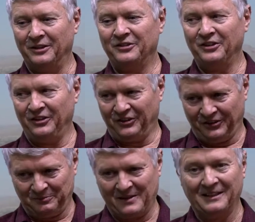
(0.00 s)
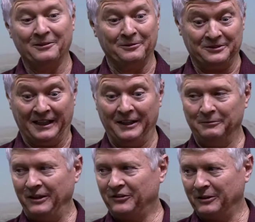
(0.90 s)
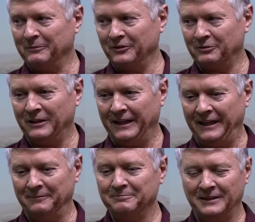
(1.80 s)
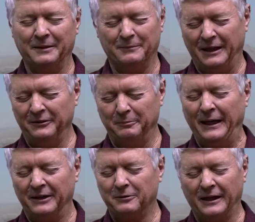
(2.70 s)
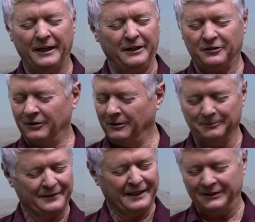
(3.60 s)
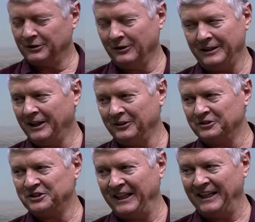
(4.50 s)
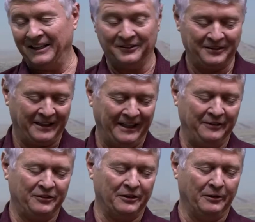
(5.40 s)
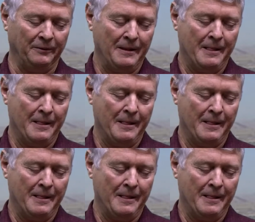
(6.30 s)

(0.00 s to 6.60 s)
versus trying to read someone's writing, and mine's bad writing, so I totally understand. Okay, so